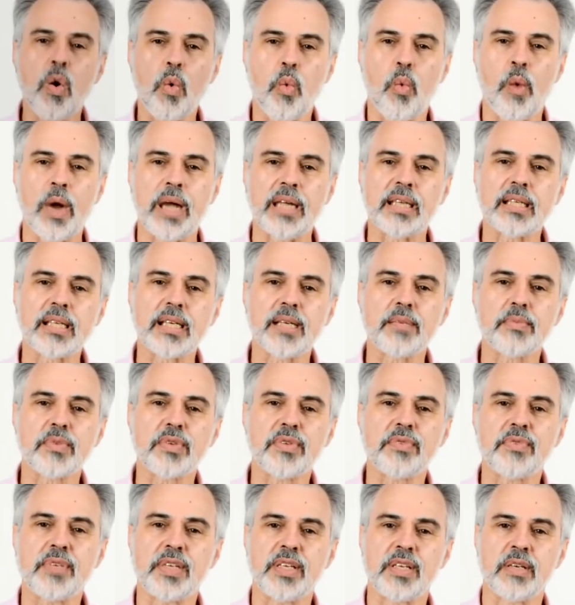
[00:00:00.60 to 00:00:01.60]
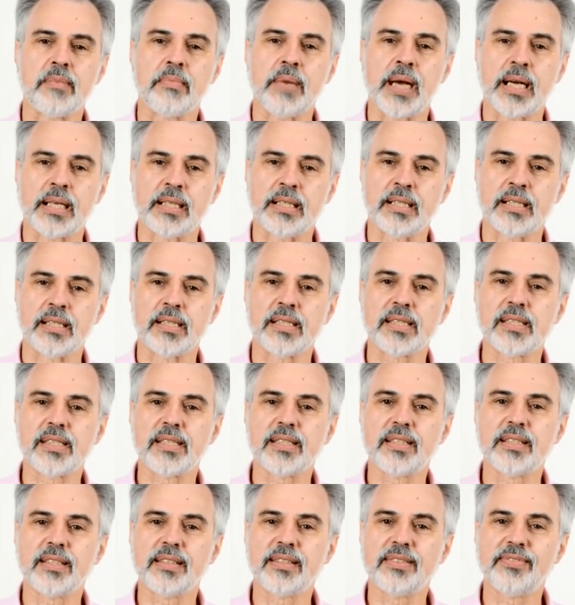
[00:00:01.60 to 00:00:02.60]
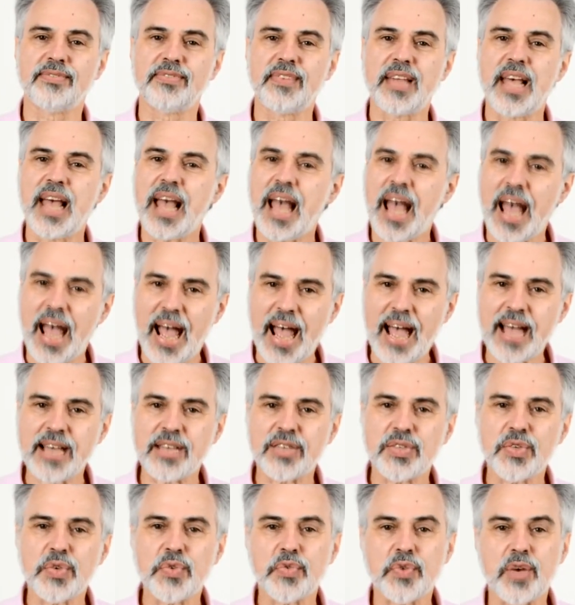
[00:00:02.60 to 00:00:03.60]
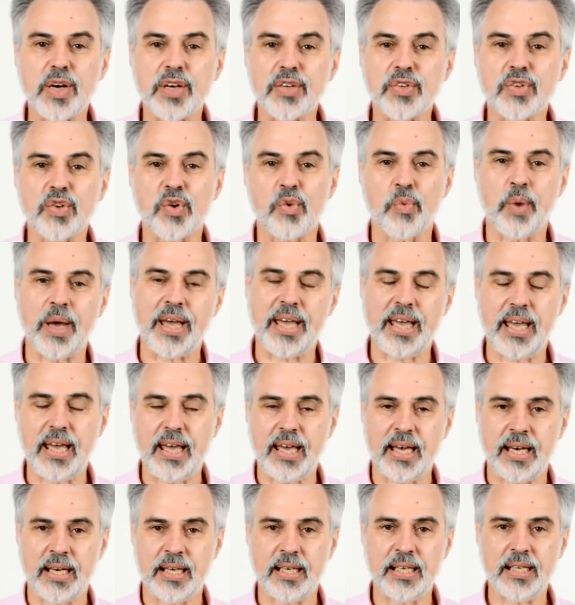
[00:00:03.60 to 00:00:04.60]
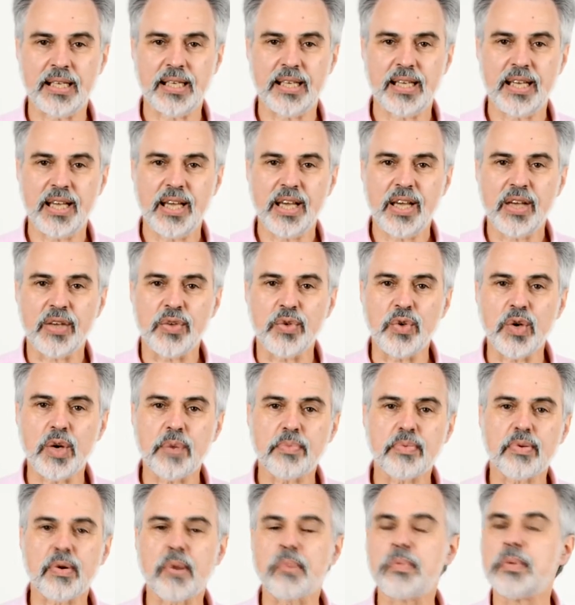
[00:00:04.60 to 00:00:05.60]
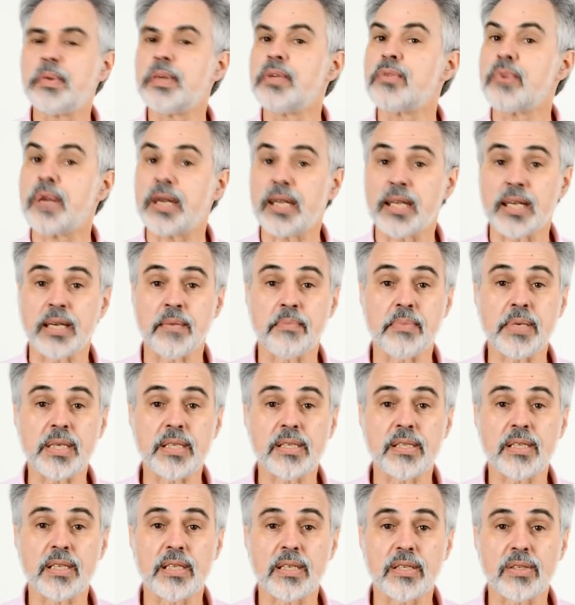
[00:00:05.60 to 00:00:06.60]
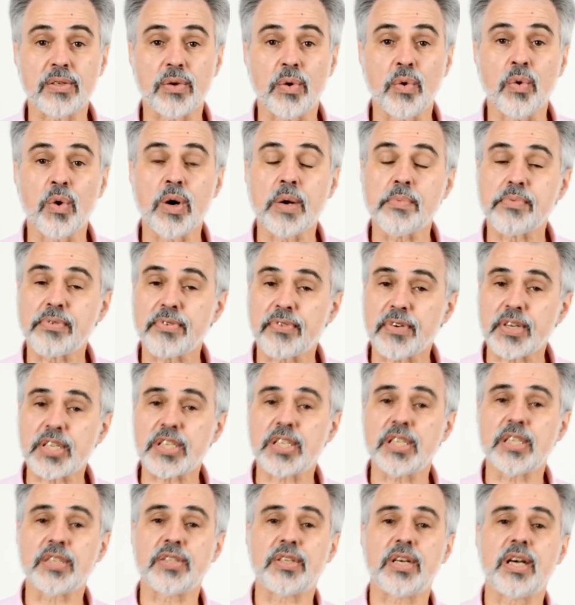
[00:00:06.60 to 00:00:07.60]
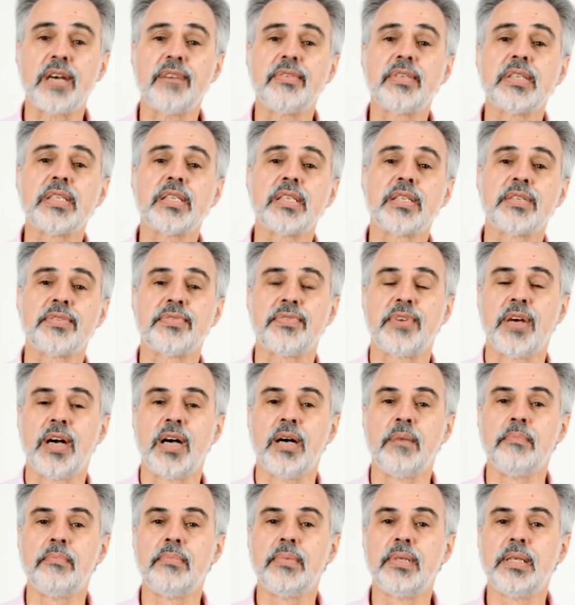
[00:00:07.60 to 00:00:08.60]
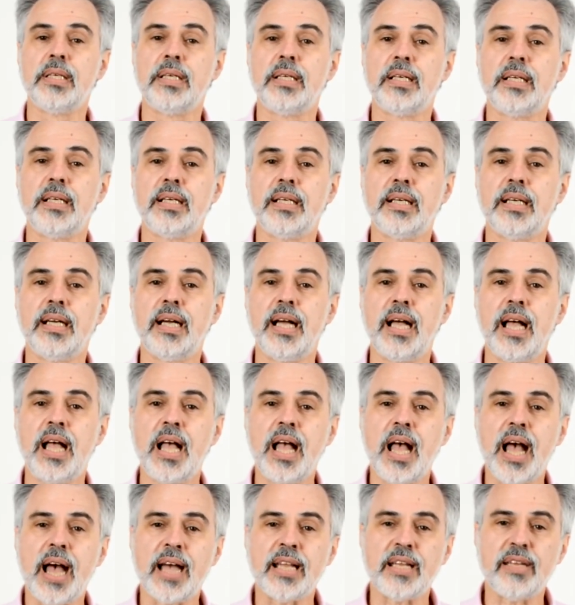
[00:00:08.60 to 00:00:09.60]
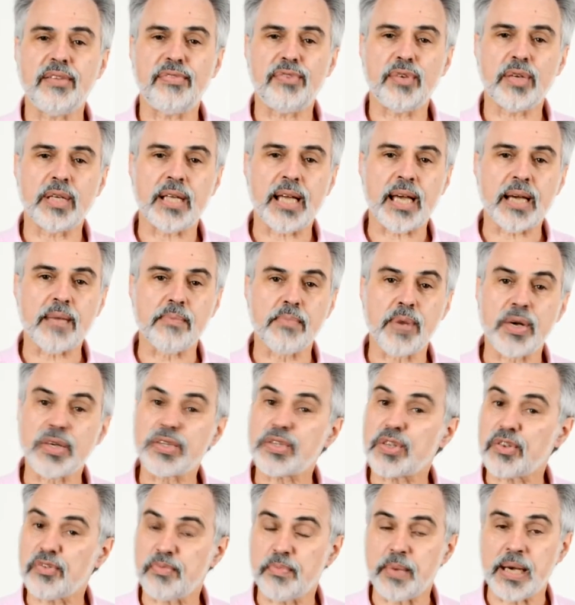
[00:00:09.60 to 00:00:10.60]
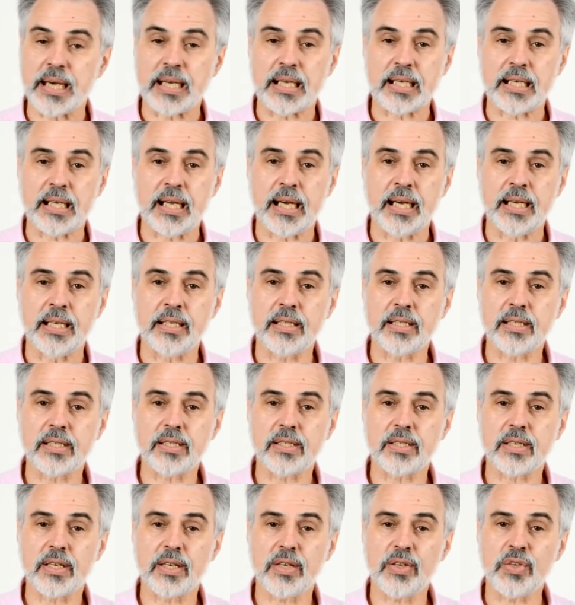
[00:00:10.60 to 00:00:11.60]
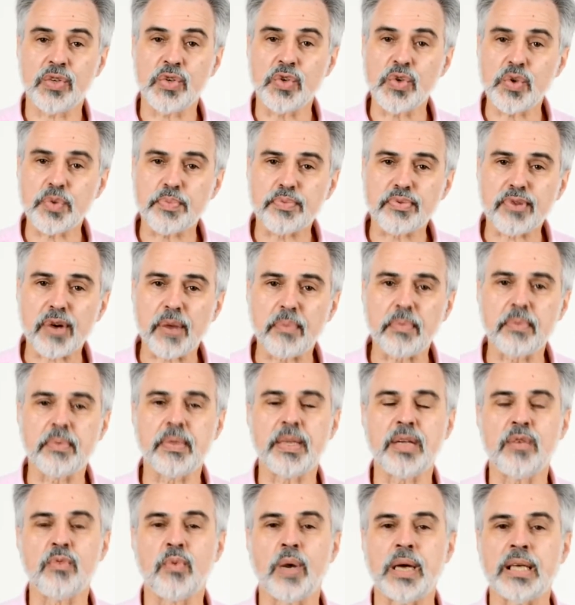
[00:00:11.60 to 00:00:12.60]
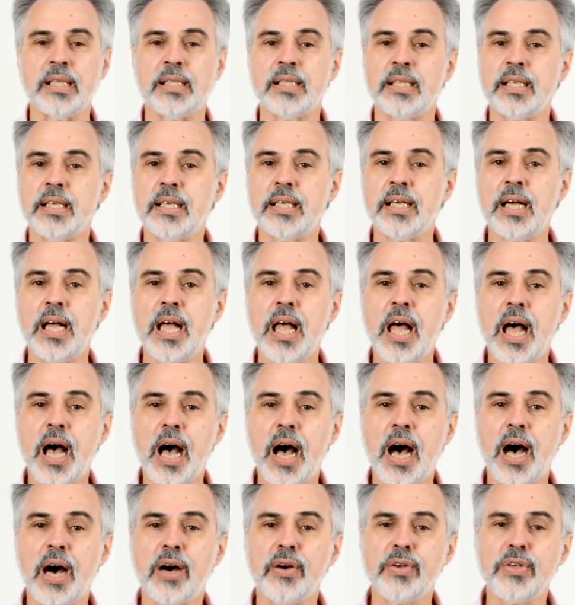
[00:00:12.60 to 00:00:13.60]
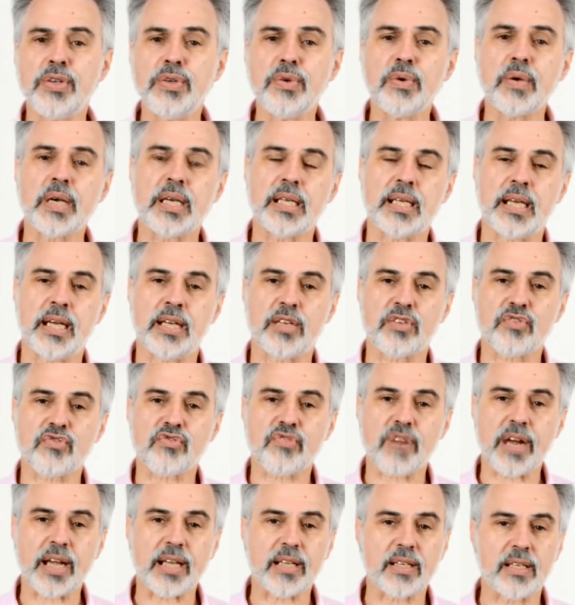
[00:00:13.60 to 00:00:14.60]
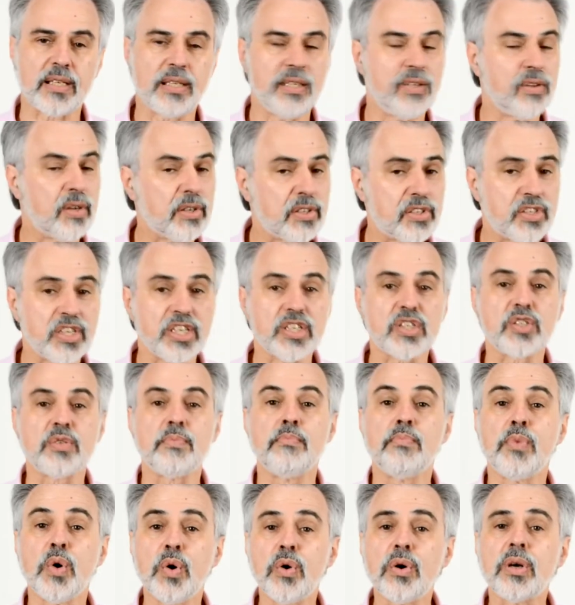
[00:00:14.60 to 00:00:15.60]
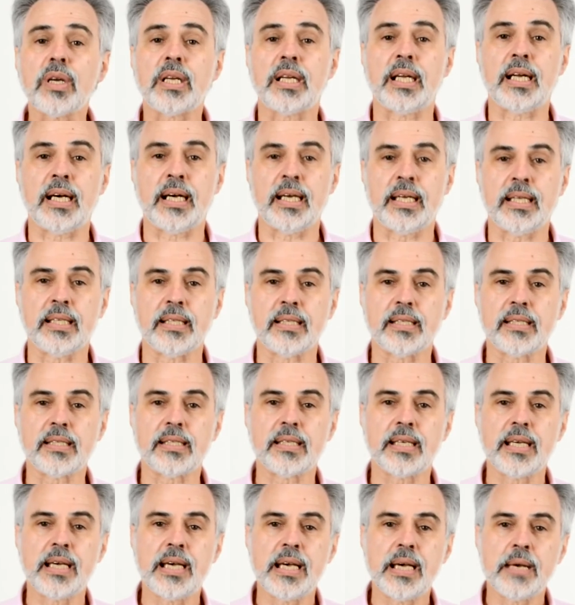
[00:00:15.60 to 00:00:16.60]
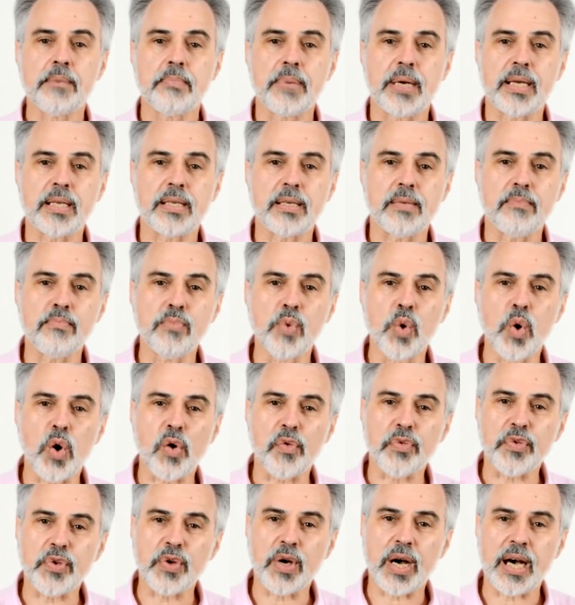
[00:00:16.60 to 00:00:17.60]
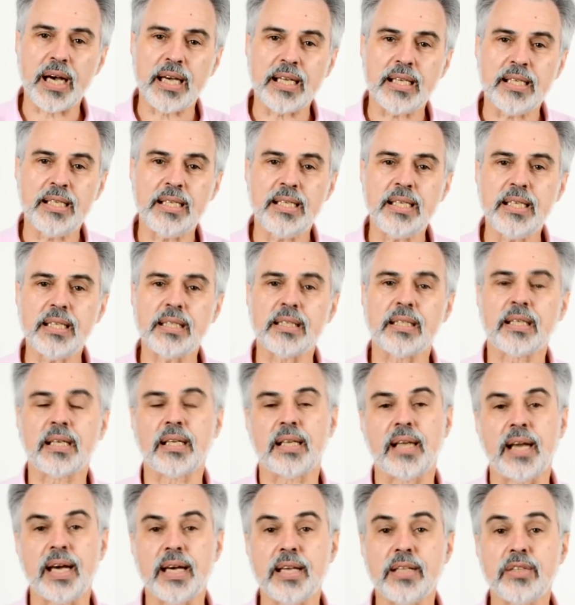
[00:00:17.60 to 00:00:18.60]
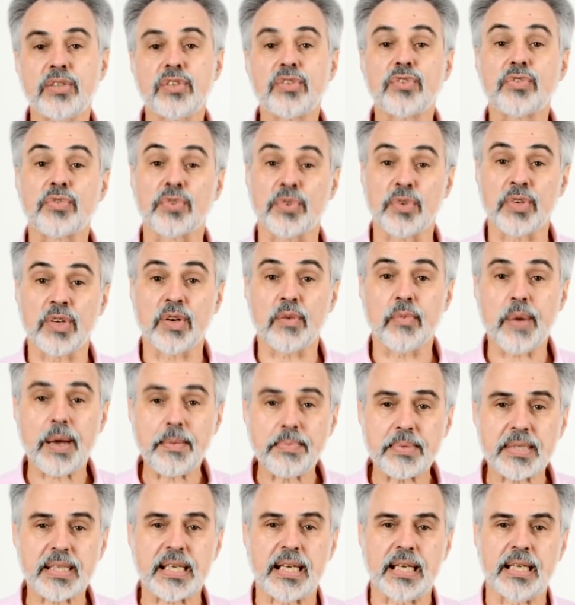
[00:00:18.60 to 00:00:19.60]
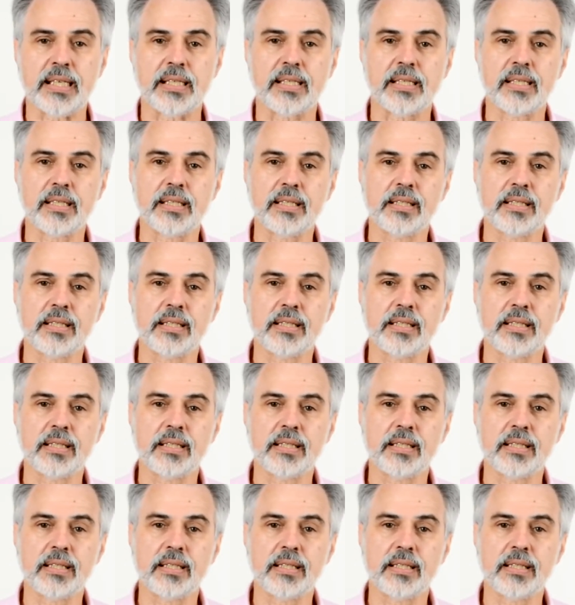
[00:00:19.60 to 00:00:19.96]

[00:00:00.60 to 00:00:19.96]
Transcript: Welcome to Video Magnets. As you found your way here, you're probably running a business or a professional services firm. And if you're like most of my clients, you probably wonder how you can attract not just more clients, but more of your ideal clients through your website.